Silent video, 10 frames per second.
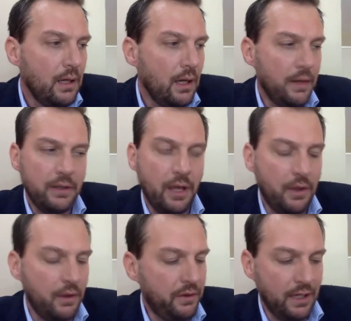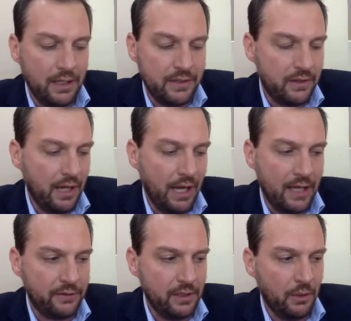Another thing is they
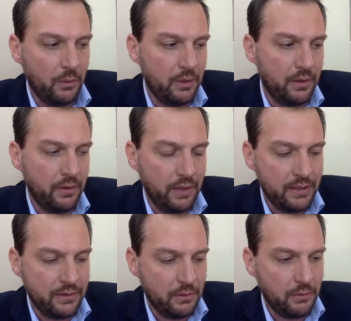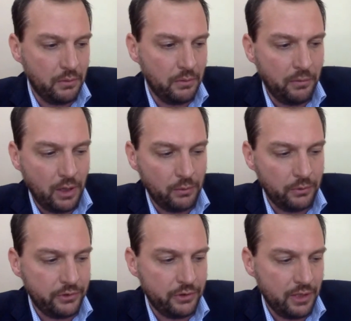asked, one of the things that the PROG rule
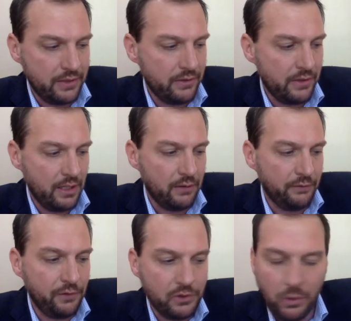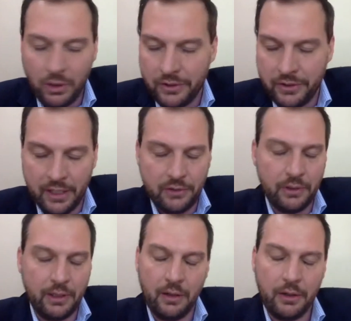suggests is that at the first organizational
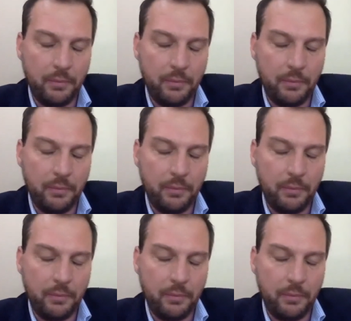hearing,